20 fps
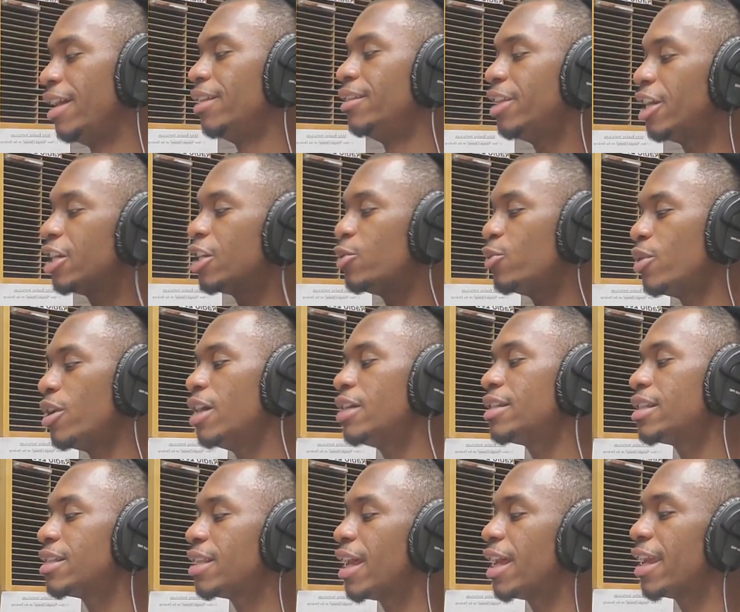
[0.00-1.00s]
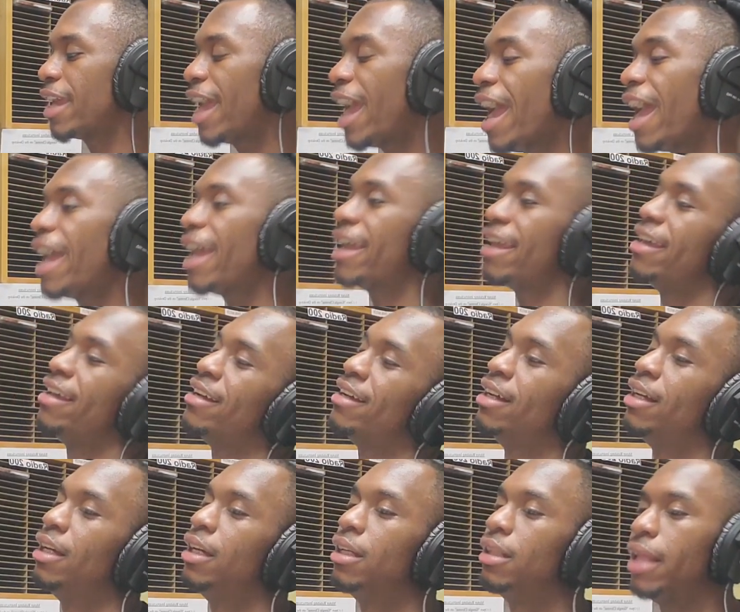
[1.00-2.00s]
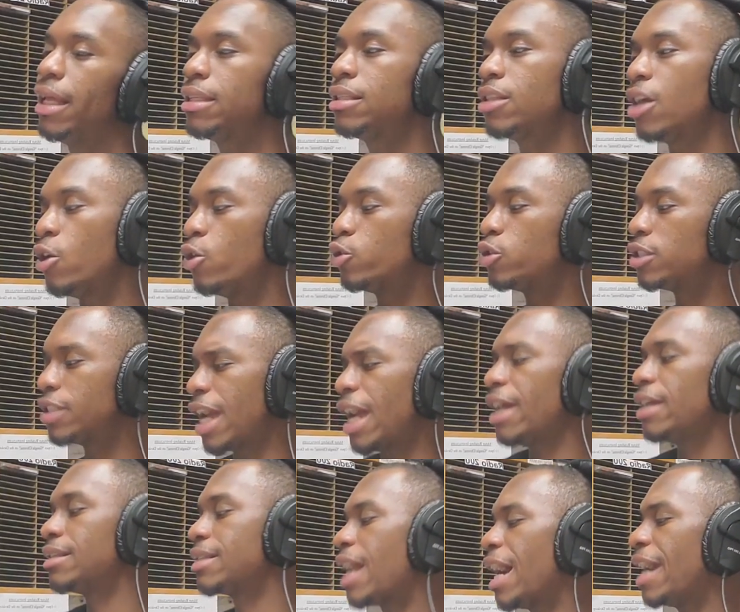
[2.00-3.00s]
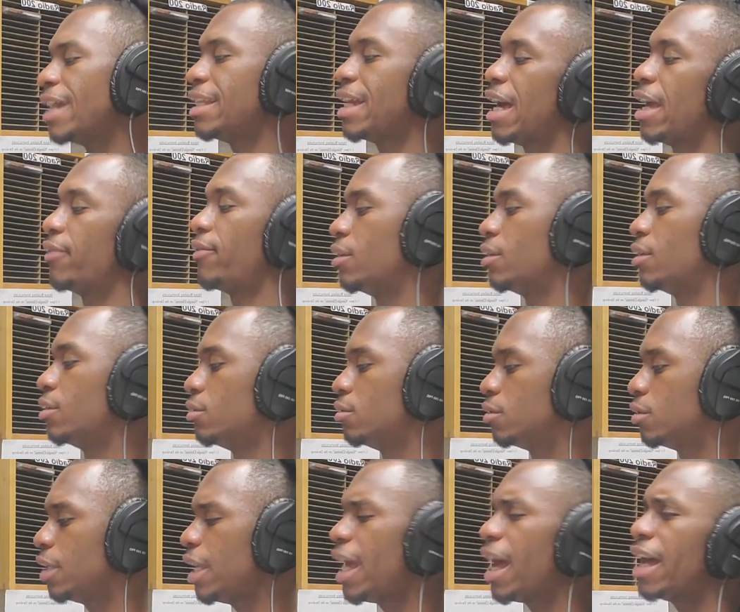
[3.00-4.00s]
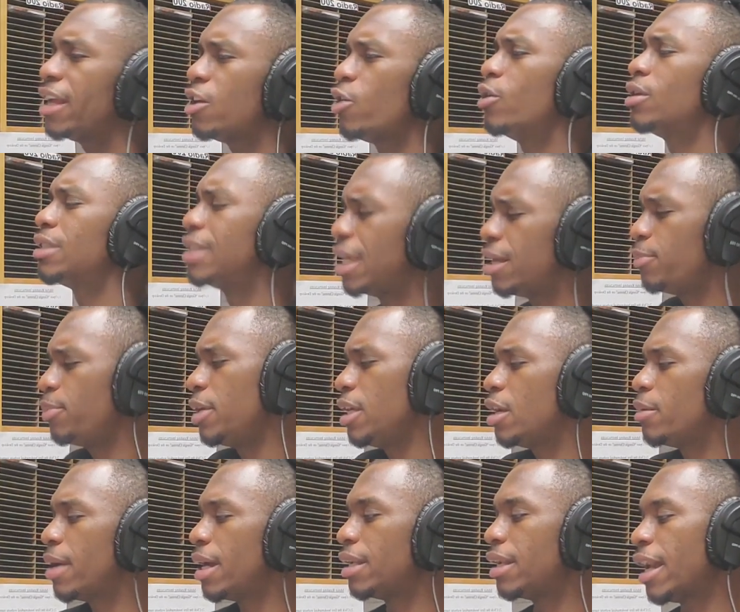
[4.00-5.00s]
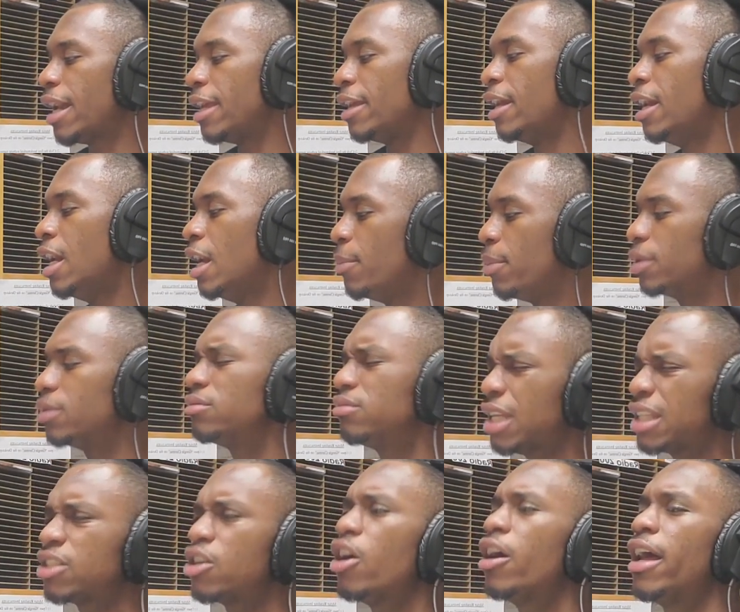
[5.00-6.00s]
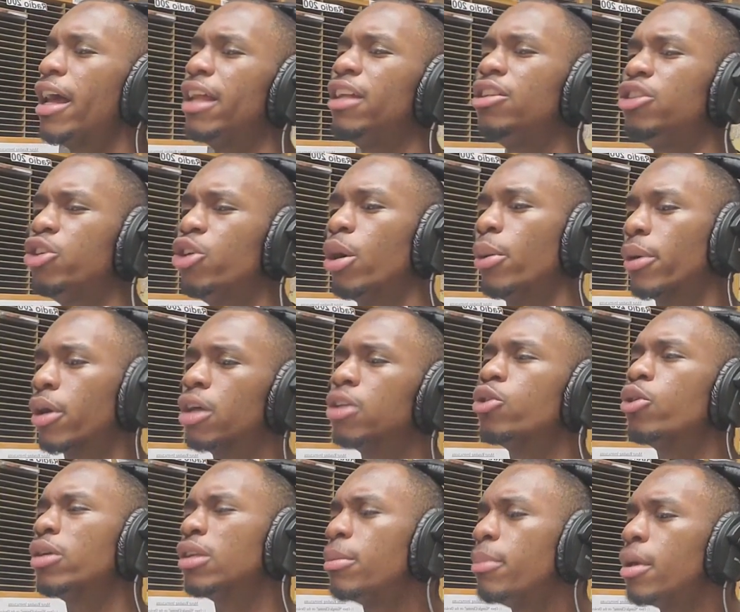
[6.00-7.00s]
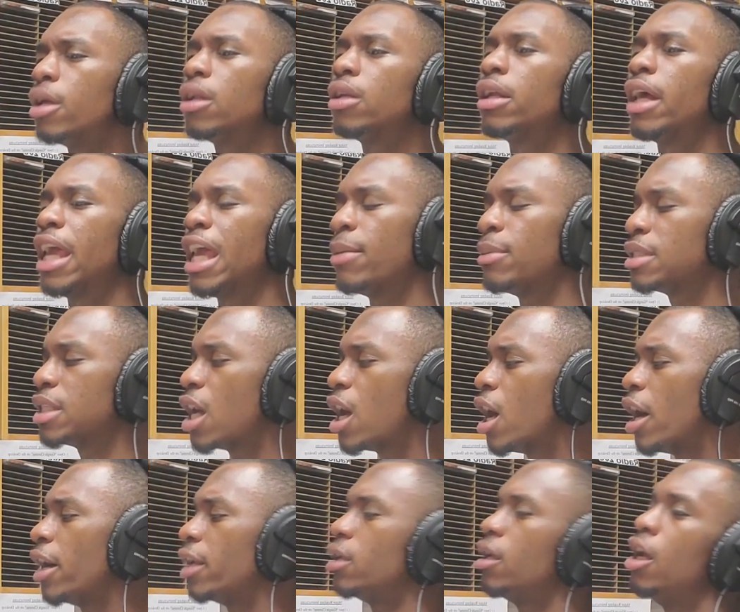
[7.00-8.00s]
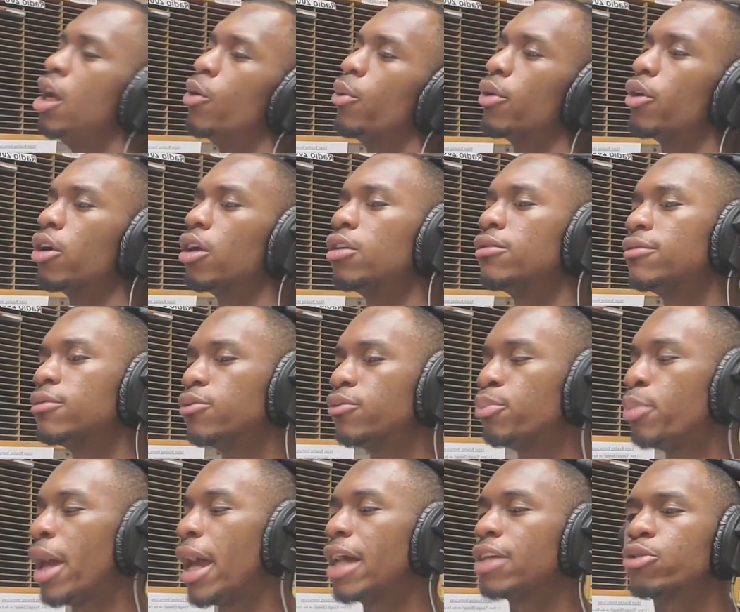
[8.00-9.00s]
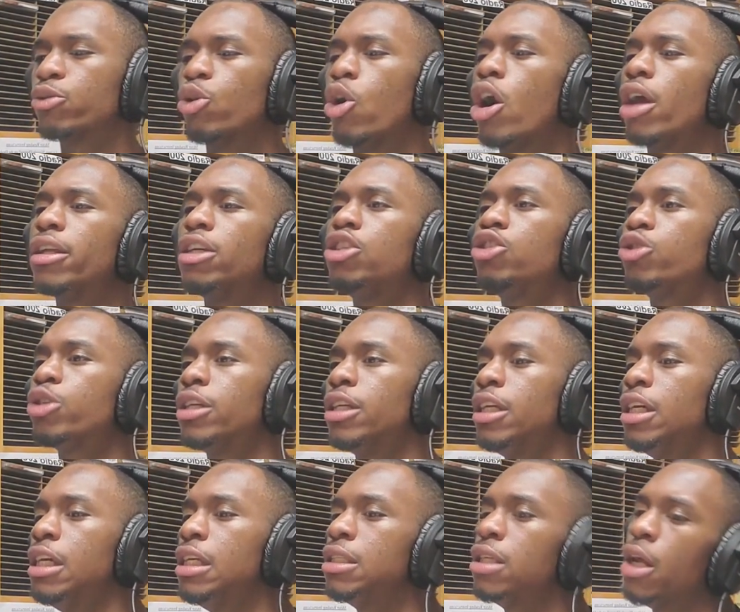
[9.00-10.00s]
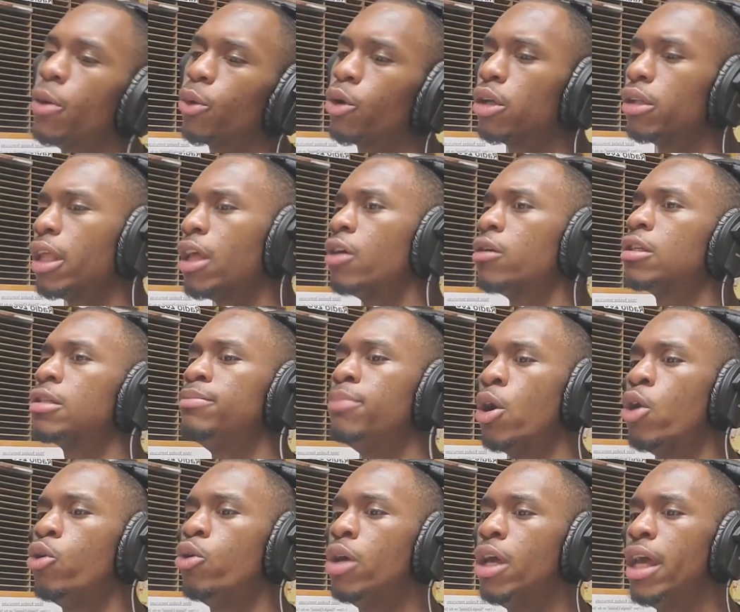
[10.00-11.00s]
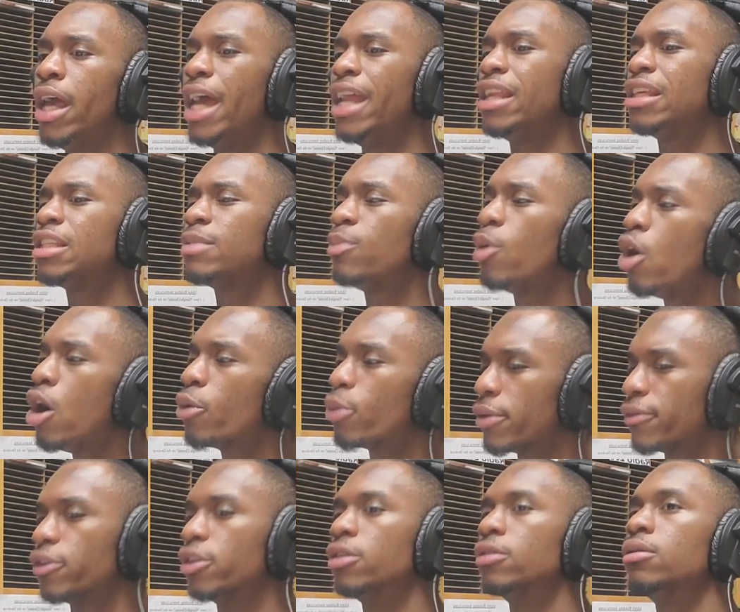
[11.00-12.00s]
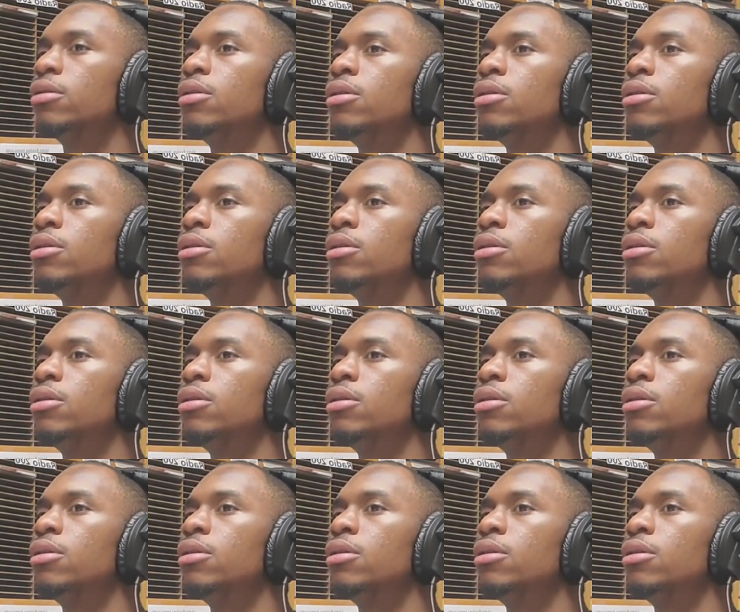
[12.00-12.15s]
They're the ones that's like, hey, let's go skydiving. Yeah, I know it's 10 p.m. at night, but let's go ahead and do it. We're going to do it in the middle of the Amazon. We're going to pass through all these trees. We're going to land on this boat in this small river.